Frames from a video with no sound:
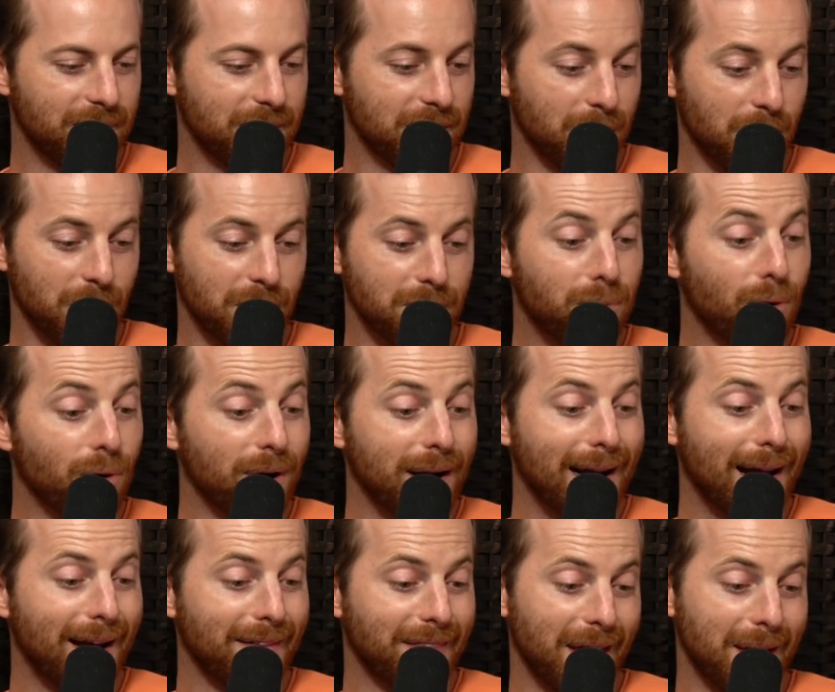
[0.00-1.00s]
Someone
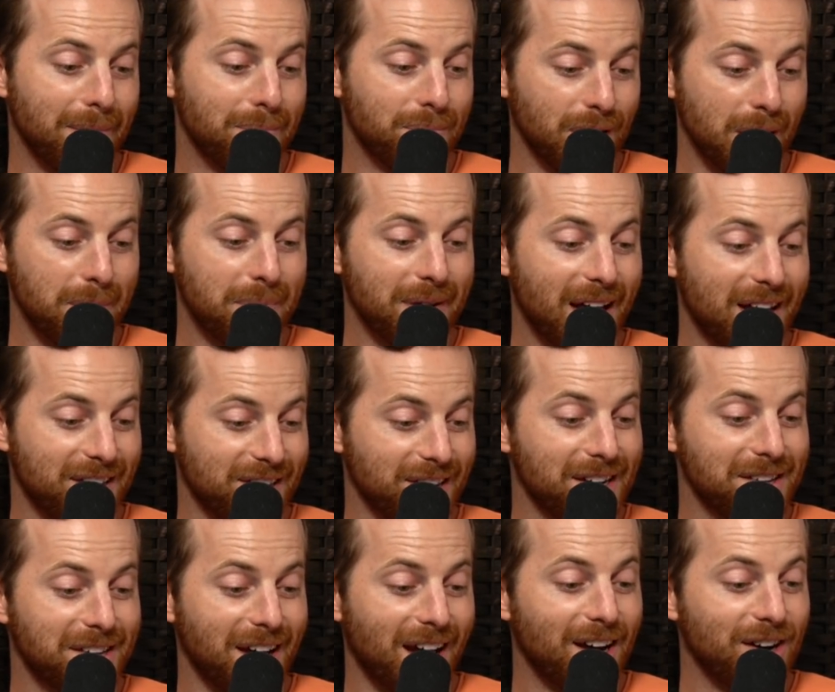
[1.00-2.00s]
pointed out that Blippi has
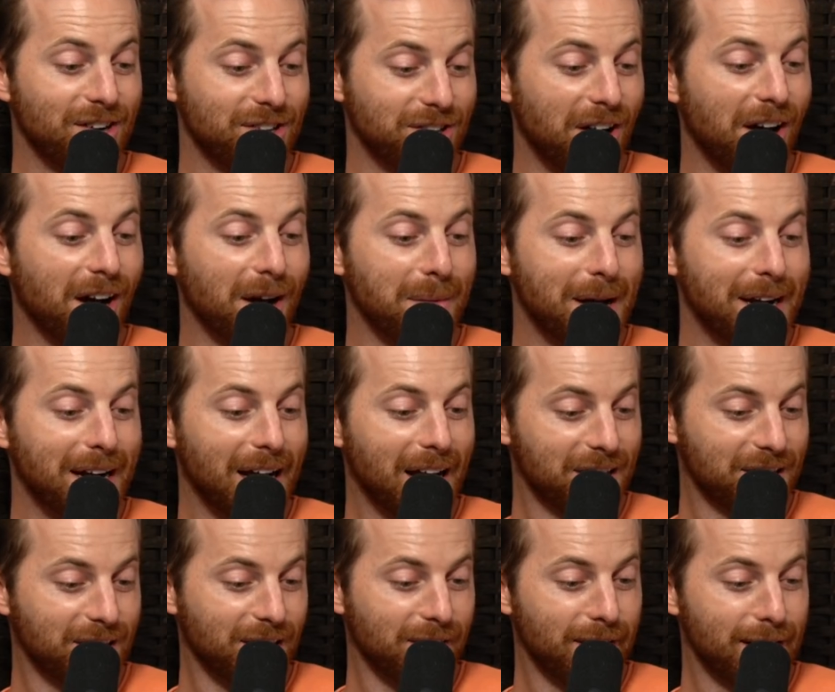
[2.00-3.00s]
an entire song about
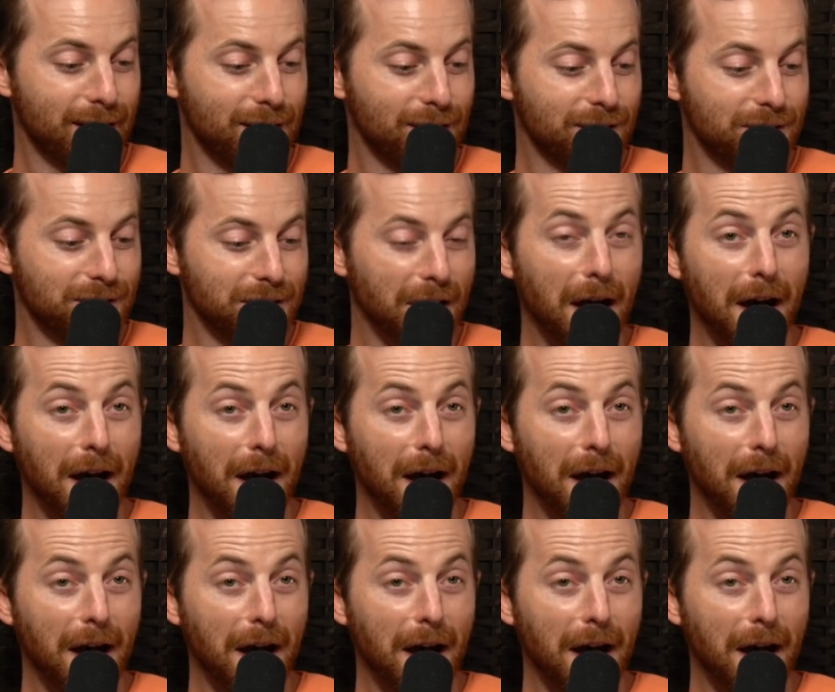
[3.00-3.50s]
excavators.